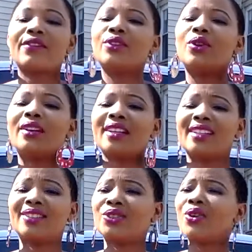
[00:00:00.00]
It
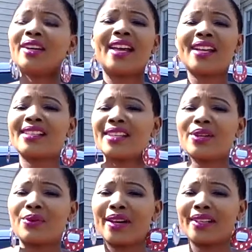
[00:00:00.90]
don't get us
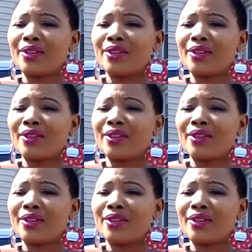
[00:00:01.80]
anywhere.